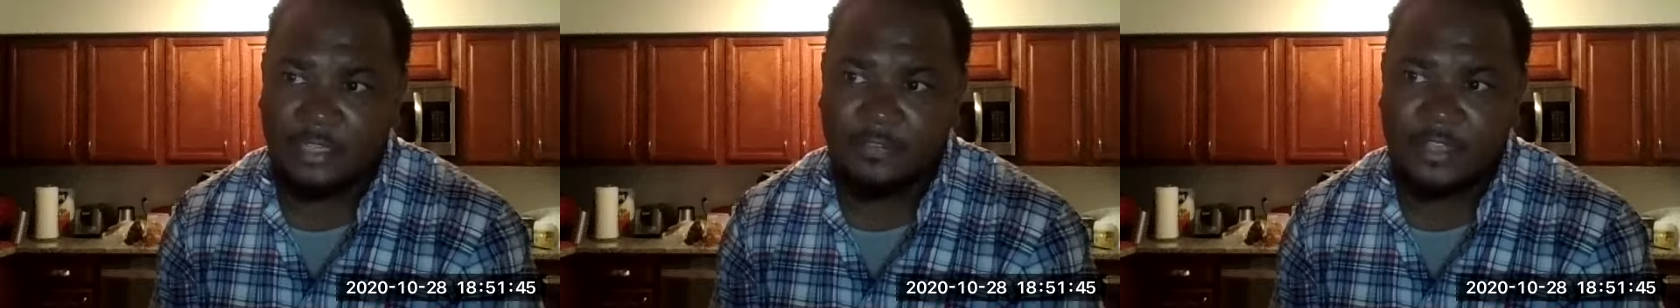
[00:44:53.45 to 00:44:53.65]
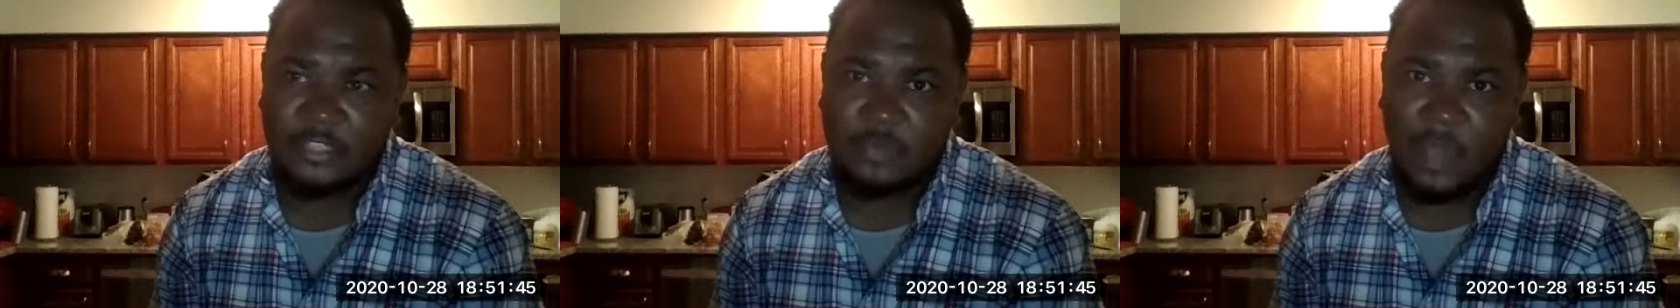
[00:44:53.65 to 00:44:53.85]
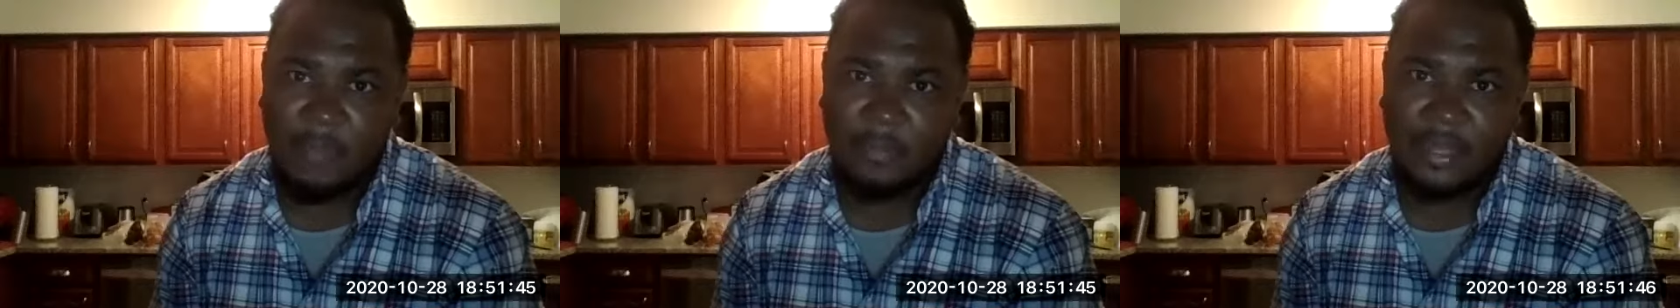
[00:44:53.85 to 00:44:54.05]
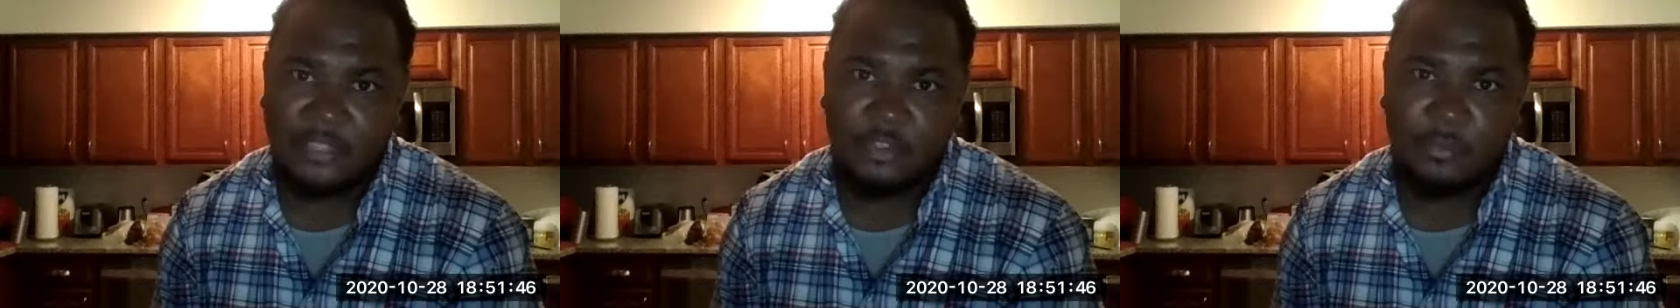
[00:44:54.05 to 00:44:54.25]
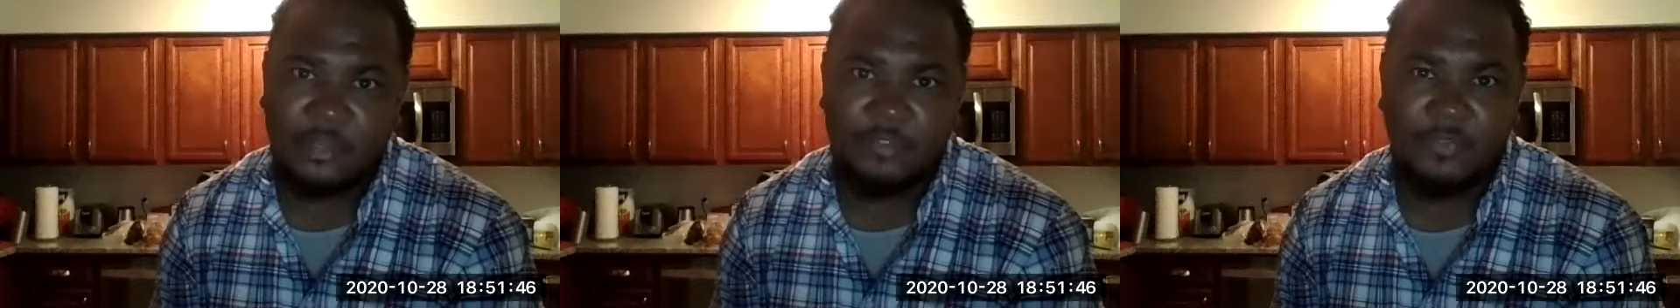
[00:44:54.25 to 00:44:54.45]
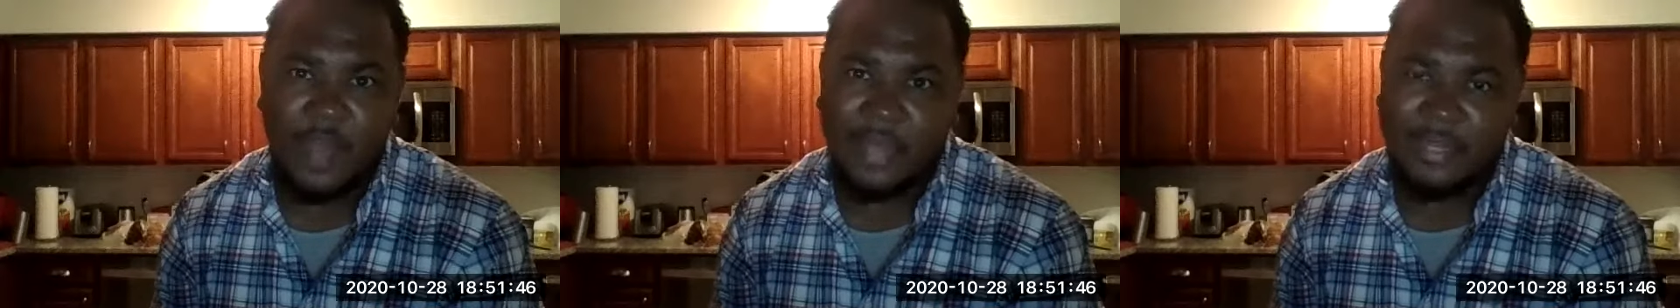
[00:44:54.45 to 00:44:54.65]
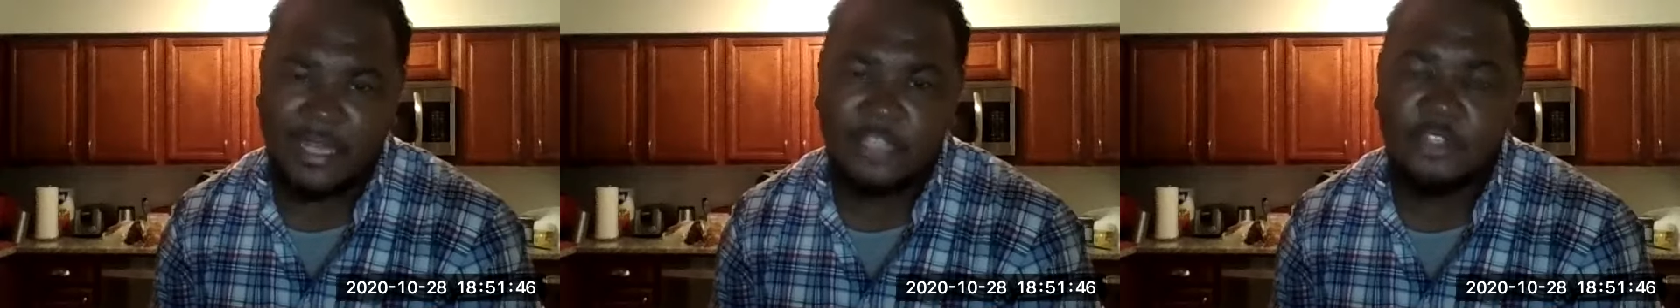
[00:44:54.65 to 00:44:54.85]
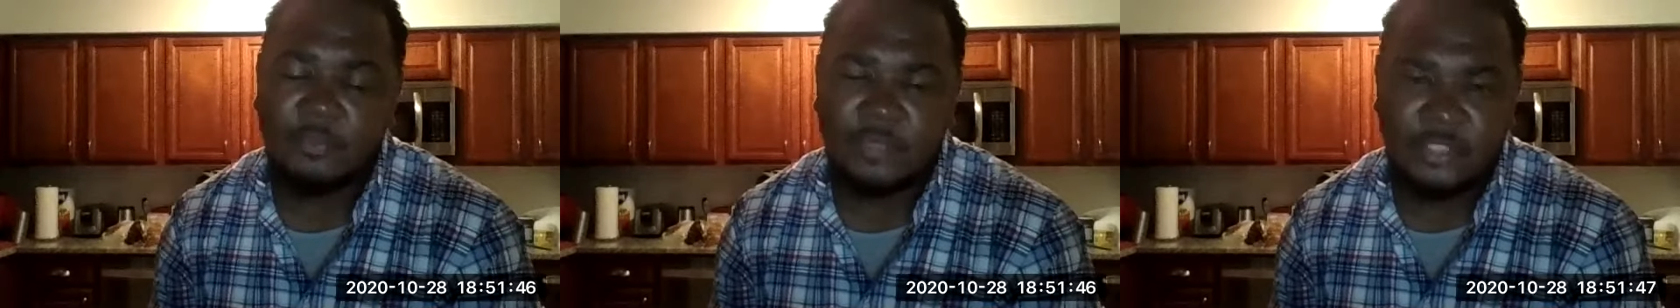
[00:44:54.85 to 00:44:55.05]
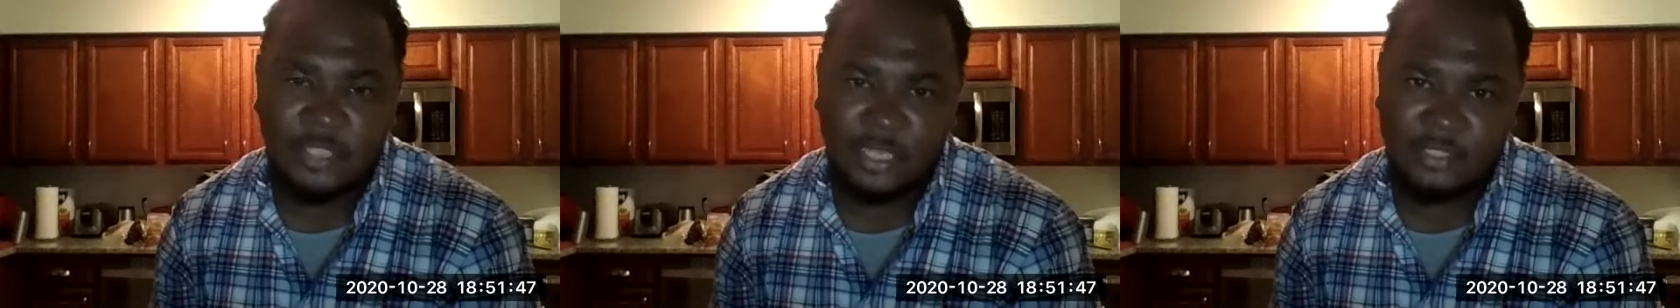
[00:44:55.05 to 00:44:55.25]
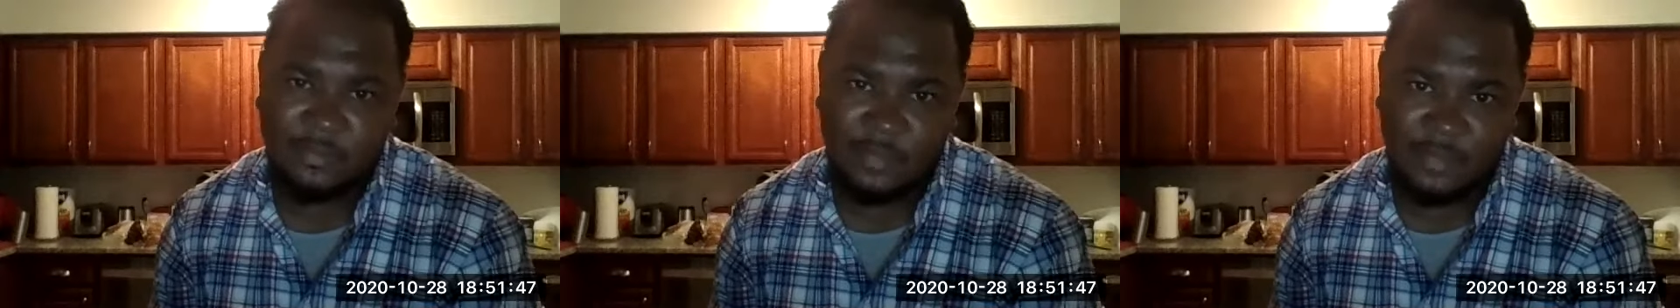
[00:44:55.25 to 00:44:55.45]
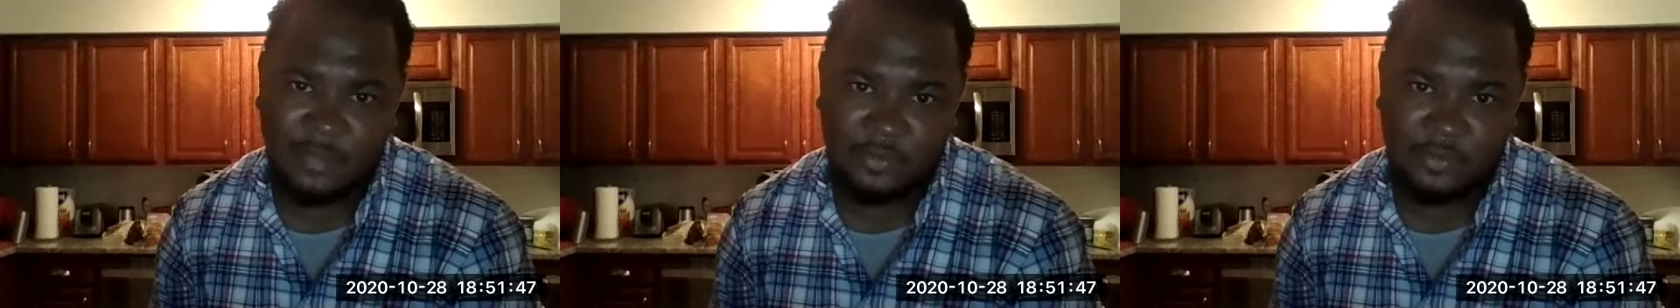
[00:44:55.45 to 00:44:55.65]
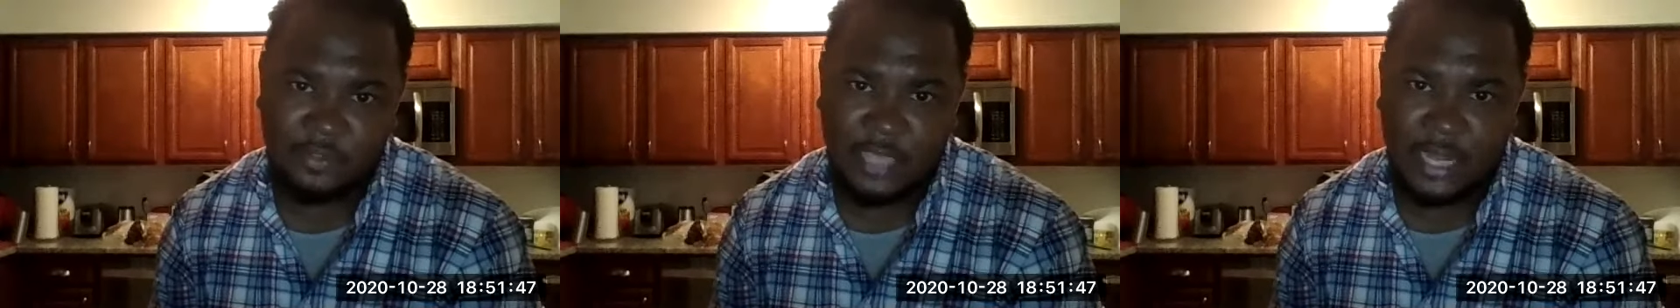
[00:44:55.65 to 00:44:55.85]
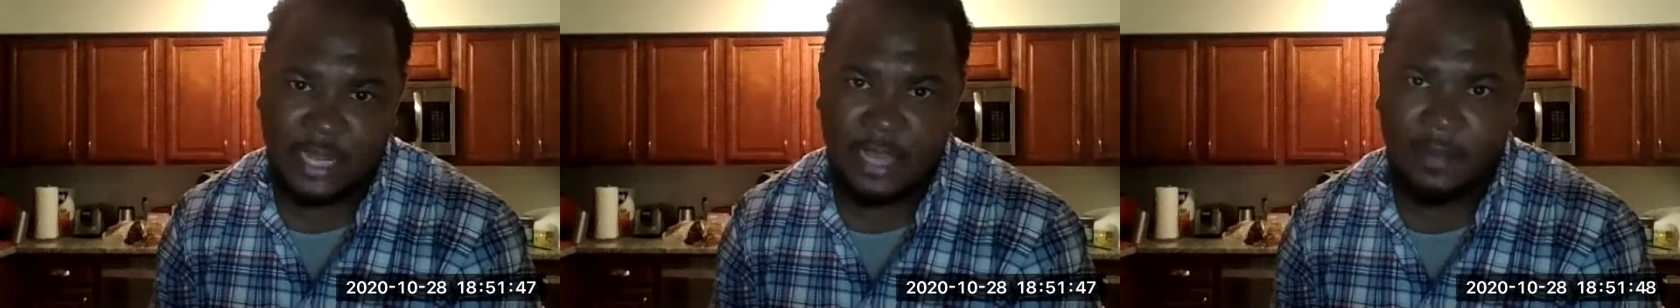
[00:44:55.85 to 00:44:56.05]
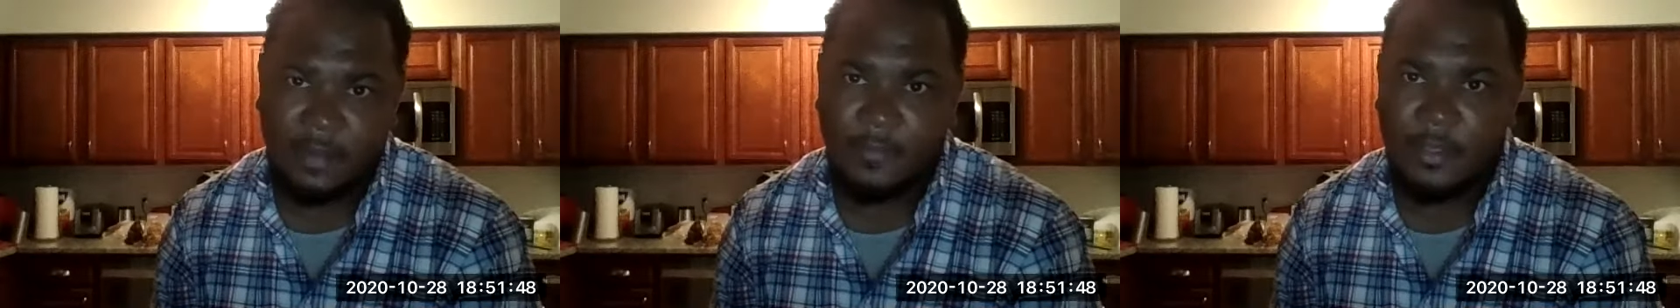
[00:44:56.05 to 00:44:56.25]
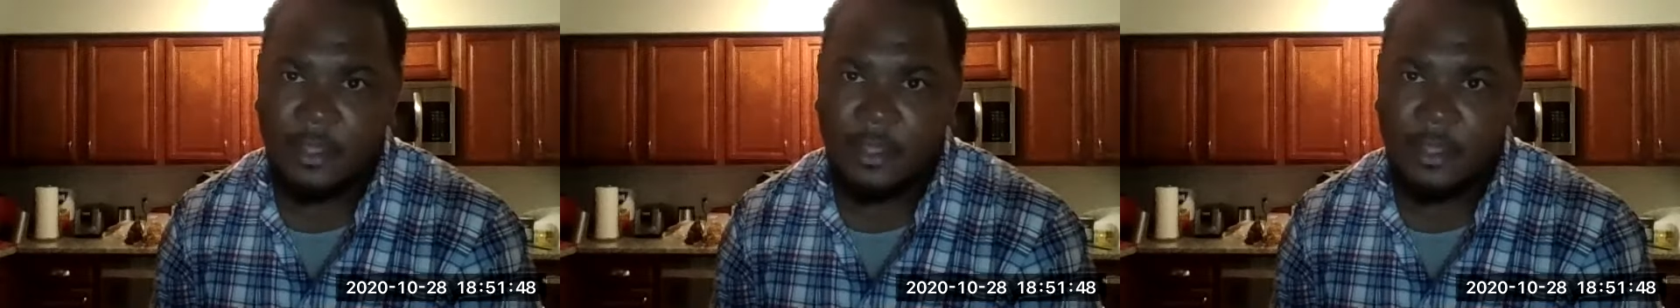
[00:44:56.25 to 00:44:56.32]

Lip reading: That's why I made so many financial mistakes when I first got out.